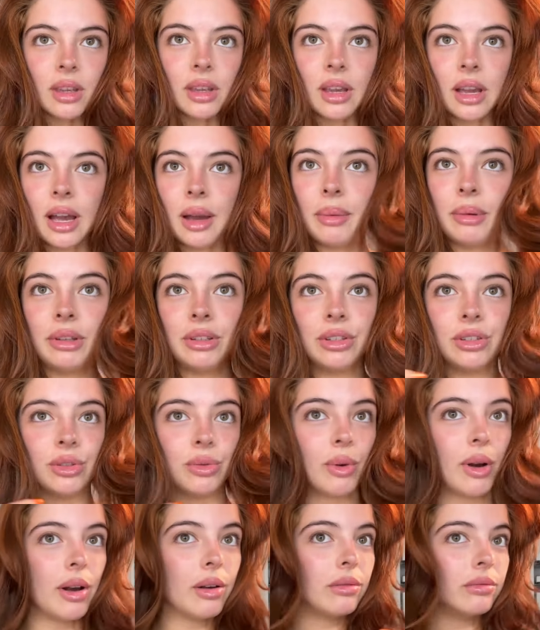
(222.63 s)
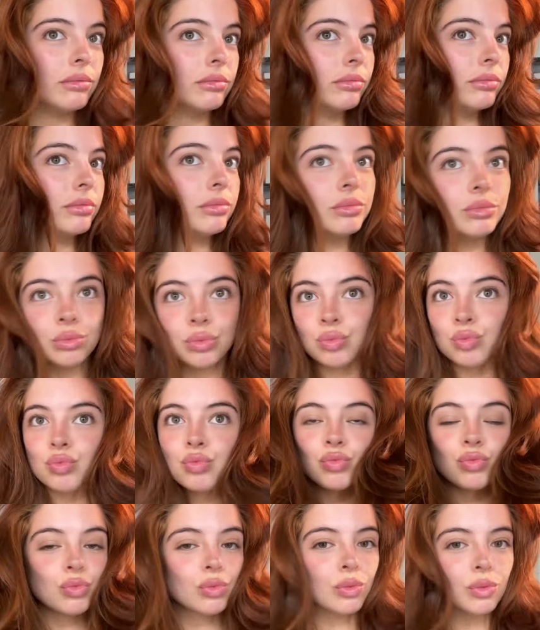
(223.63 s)
I mean, just wow.
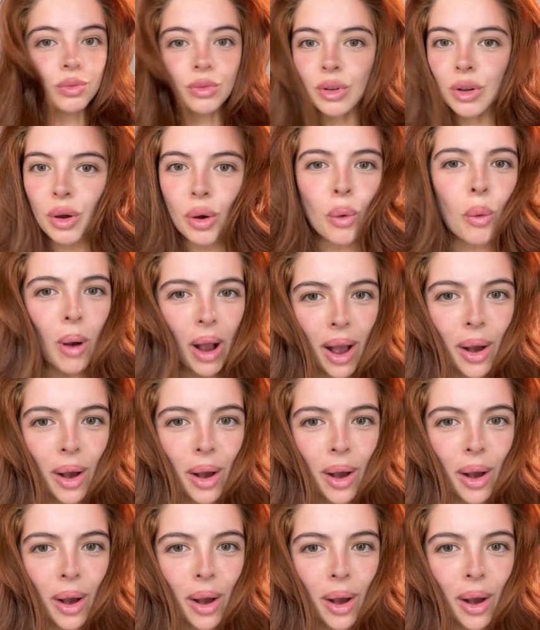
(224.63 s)
Wow.